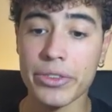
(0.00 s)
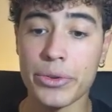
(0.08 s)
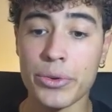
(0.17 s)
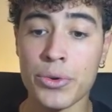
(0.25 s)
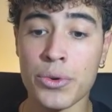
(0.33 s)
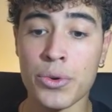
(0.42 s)

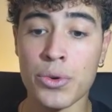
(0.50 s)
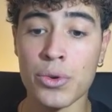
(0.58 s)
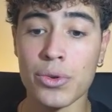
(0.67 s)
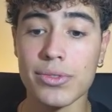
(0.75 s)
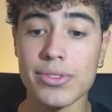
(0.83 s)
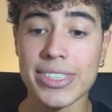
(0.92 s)

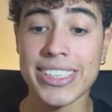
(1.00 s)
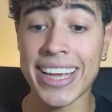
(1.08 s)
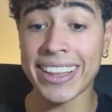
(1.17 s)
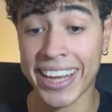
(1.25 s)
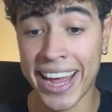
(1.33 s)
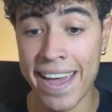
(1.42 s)
to
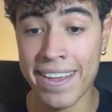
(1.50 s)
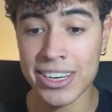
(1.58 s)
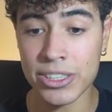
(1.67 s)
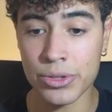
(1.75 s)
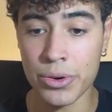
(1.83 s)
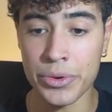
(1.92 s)
send
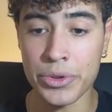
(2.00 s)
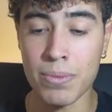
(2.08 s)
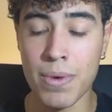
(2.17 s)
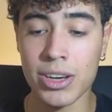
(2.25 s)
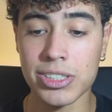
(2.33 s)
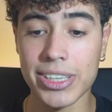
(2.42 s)
headers, so you
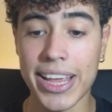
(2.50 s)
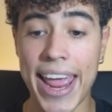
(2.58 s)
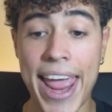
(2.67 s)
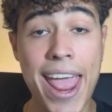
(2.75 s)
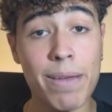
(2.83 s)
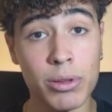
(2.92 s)
must
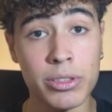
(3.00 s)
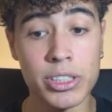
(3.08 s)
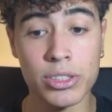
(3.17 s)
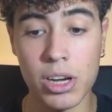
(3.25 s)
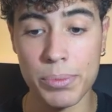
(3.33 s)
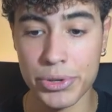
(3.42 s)
enable
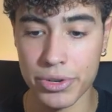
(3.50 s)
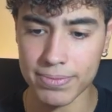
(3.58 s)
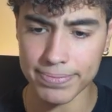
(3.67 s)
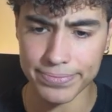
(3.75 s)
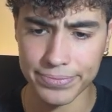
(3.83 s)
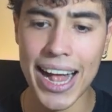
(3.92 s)
this option
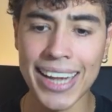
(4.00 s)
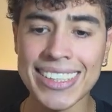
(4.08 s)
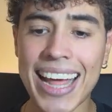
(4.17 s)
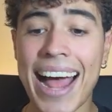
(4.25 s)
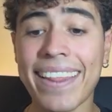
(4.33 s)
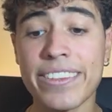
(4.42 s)

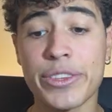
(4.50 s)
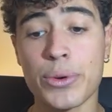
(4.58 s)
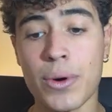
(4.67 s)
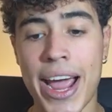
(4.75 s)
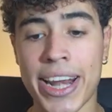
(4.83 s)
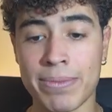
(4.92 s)
and add
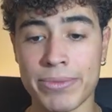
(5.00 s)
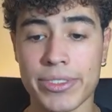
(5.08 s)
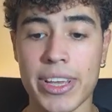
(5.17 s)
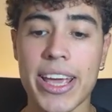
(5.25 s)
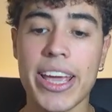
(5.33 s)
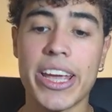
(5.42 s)
2
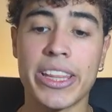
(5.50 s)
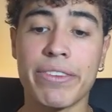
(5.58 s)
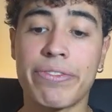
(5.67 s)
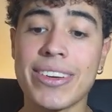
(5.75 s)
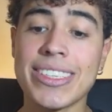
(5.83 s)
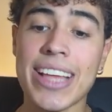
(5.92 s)
items. In the
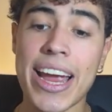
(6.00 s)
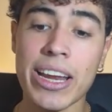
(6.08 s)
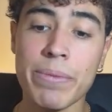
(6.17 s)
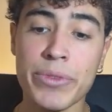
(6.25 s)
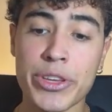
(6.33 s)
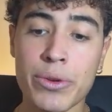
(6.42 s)
first
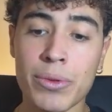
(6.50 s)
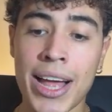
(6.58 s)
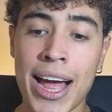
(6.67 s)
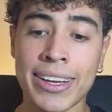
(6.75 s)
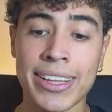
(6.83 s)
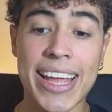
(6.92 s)
item, you'll
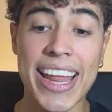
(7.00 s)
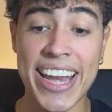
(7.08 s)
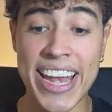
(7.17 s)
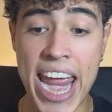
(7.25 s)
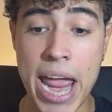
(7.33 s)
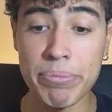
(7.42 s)
add
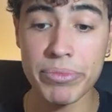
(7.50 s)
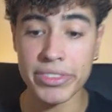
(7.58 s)
name,